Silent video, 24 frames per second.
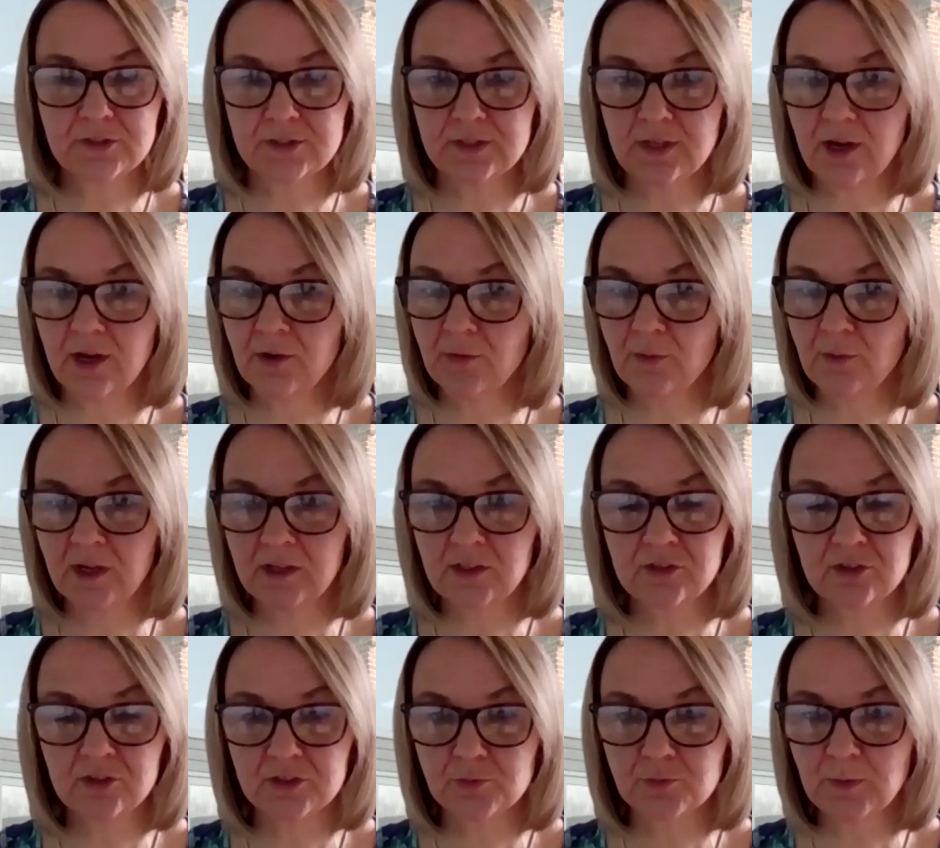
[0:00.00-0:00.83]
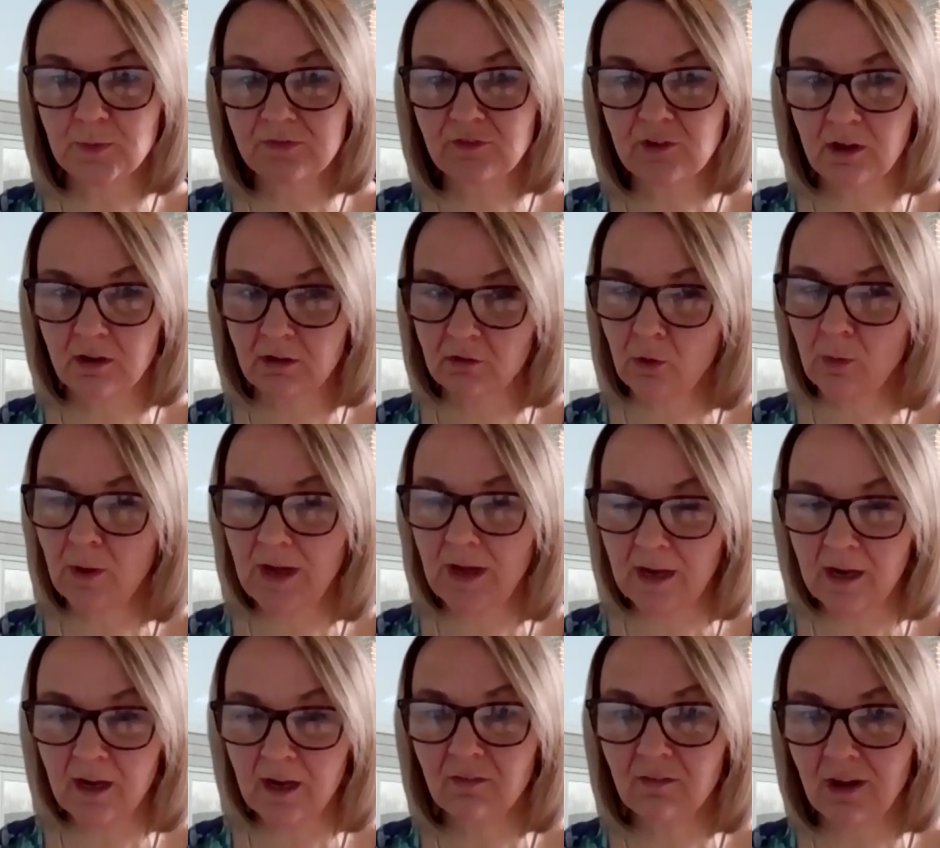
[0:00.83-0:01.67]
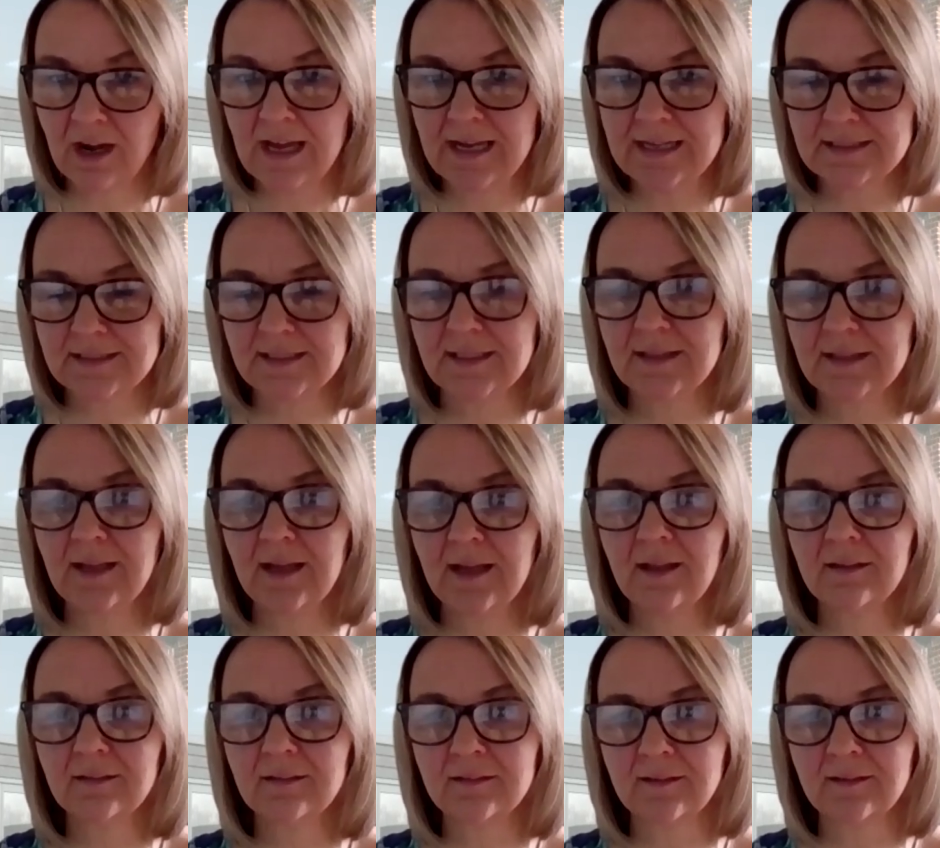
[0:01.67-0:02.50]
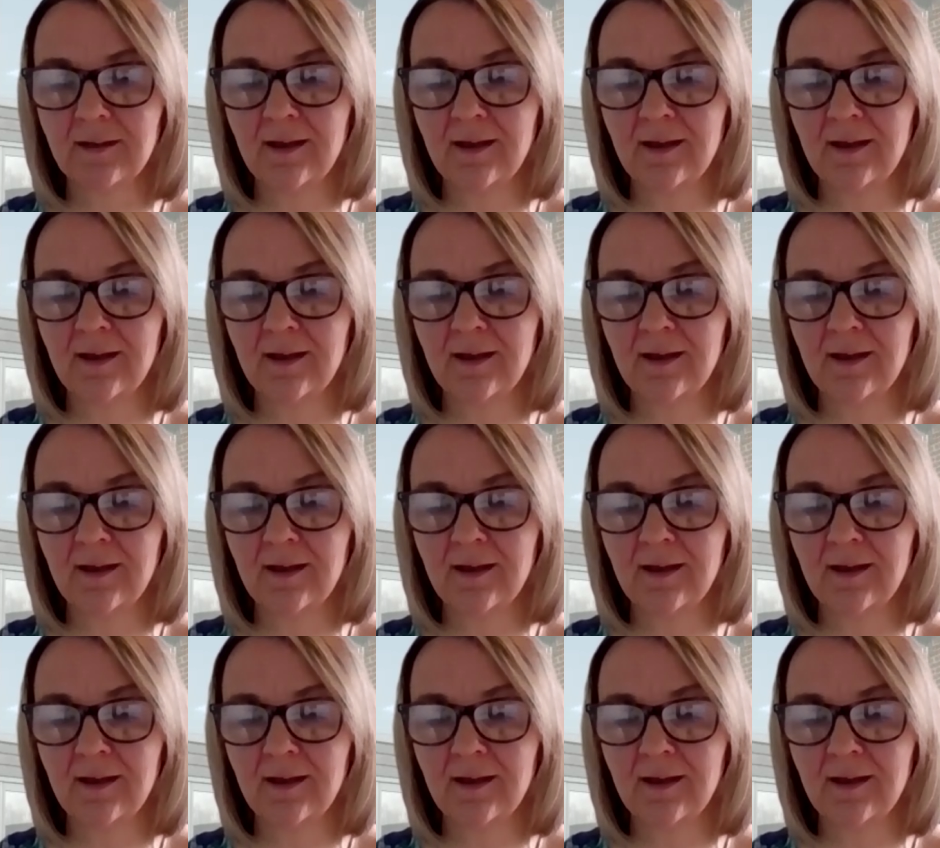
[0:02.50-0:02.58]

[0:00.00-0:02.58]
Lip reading: So, and just we've got quite a lot of clients in that